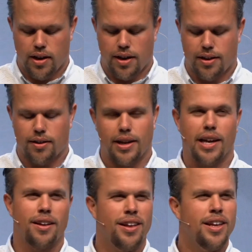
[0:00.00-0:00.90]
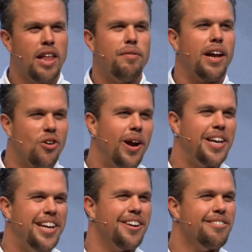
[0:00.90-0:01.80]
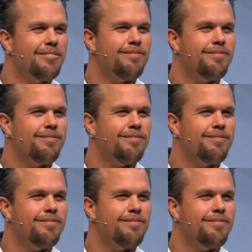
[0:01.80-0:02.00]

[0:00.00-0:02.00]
and they've had quite a year.